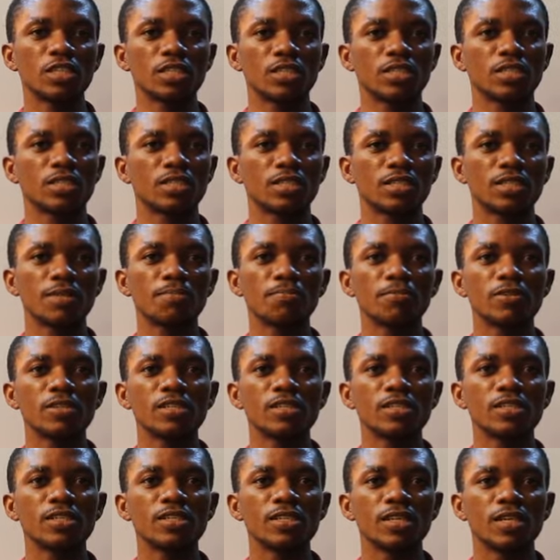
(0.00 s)
is
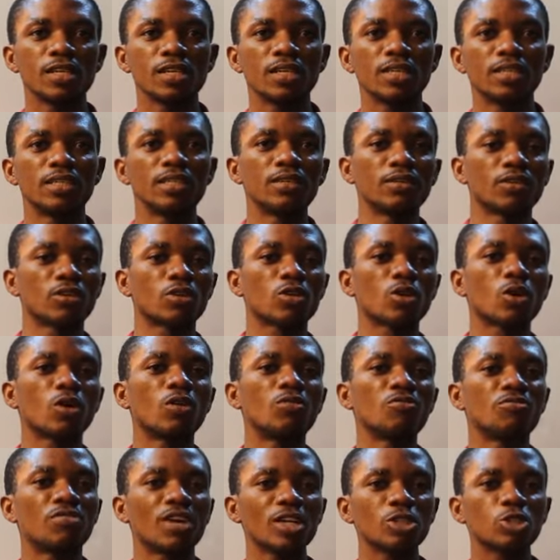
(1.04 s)
simply the
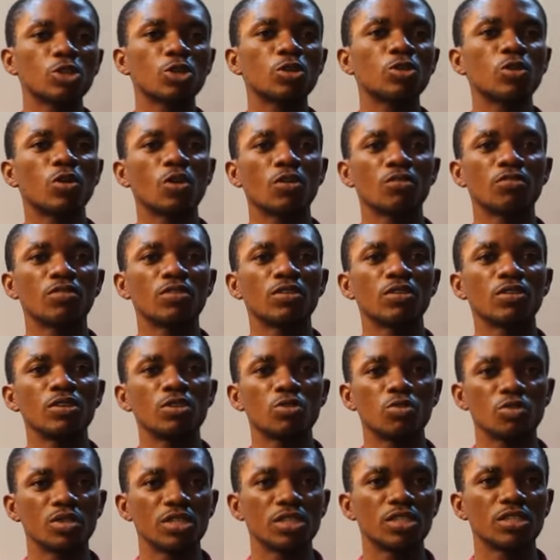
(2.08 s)
conversion of a
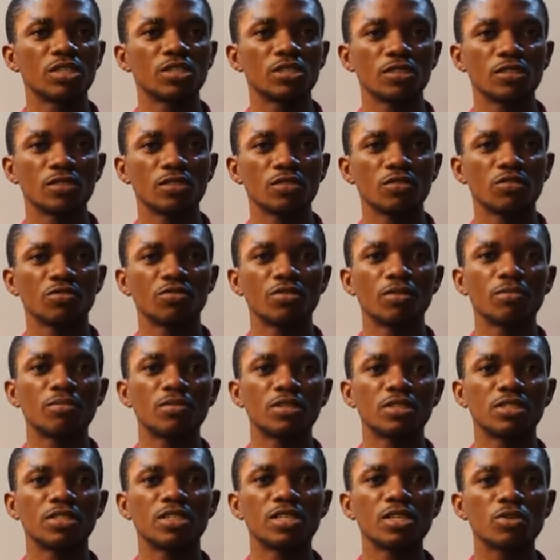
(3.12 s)
liquid from
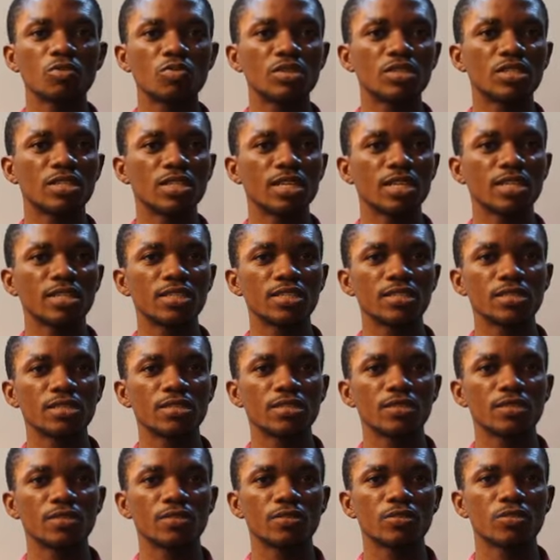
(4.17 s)
its liquid state
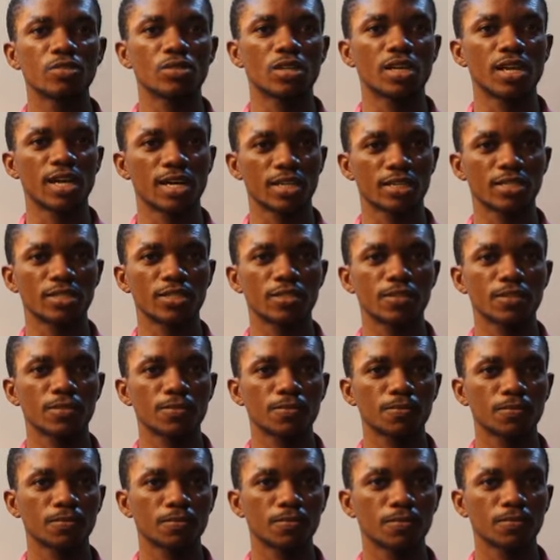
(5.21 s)
to gas.
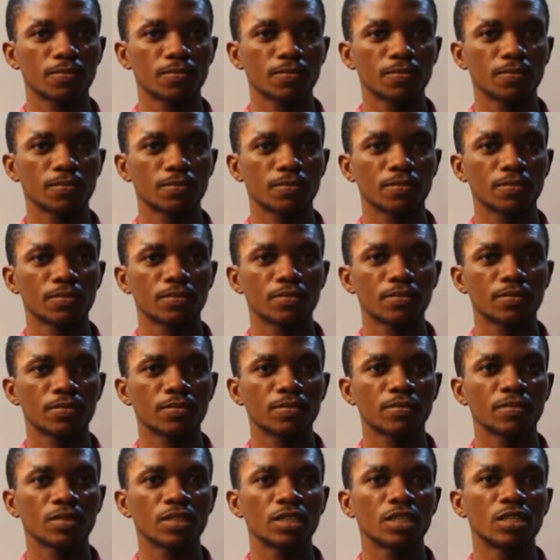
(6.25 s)

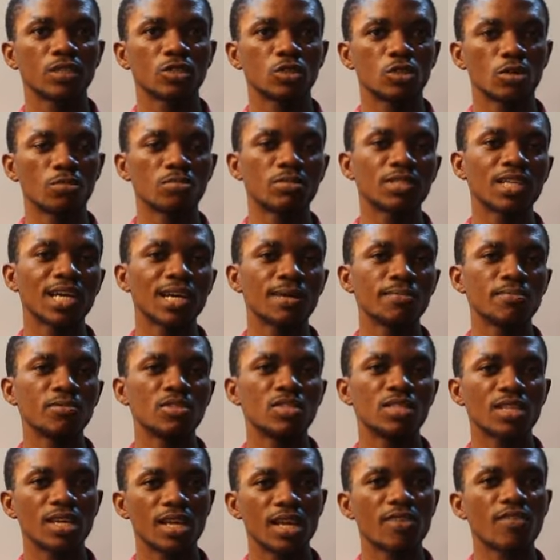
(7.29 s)

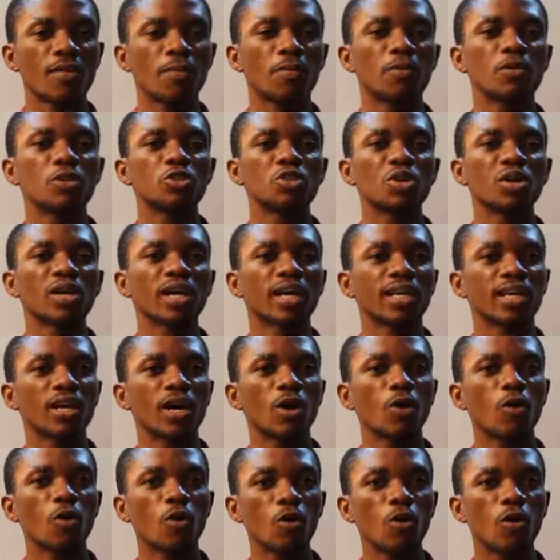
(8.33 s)
Sometimes evaporation can
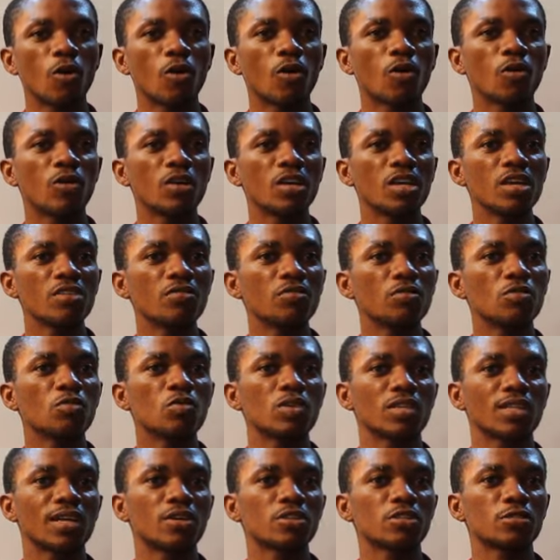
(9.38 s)
occur even
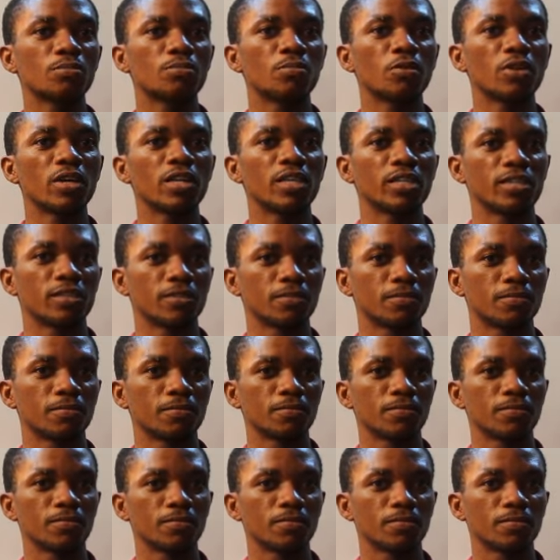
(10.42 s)
without boiling.
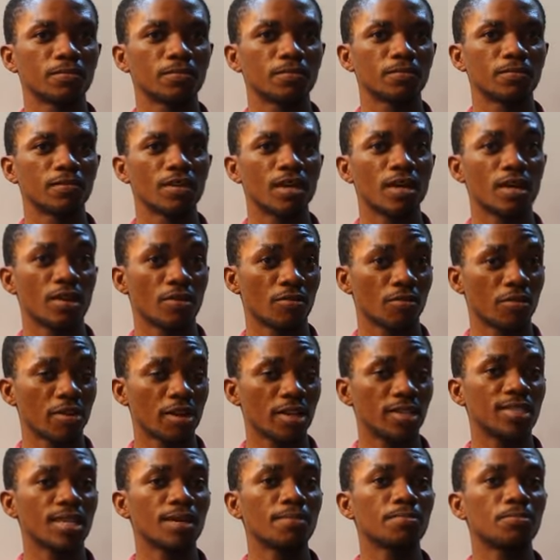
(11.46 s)
For
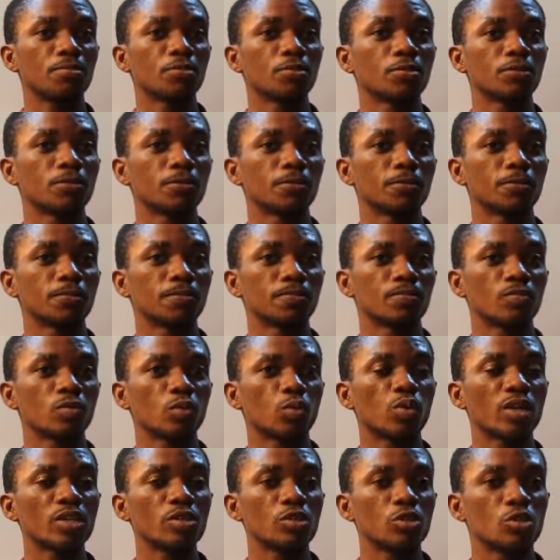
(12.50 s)
example,
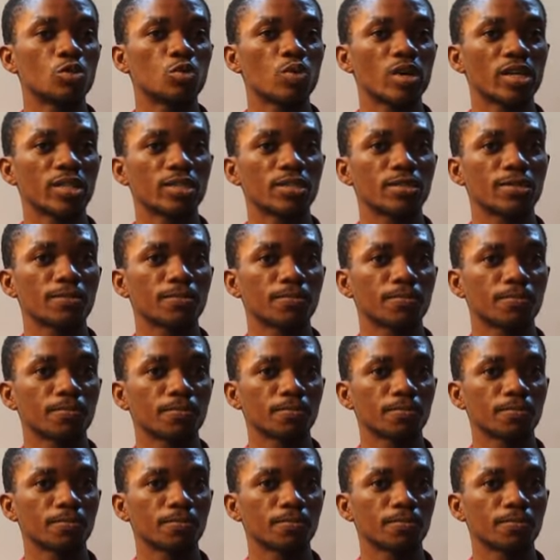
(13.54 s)
when you sweat,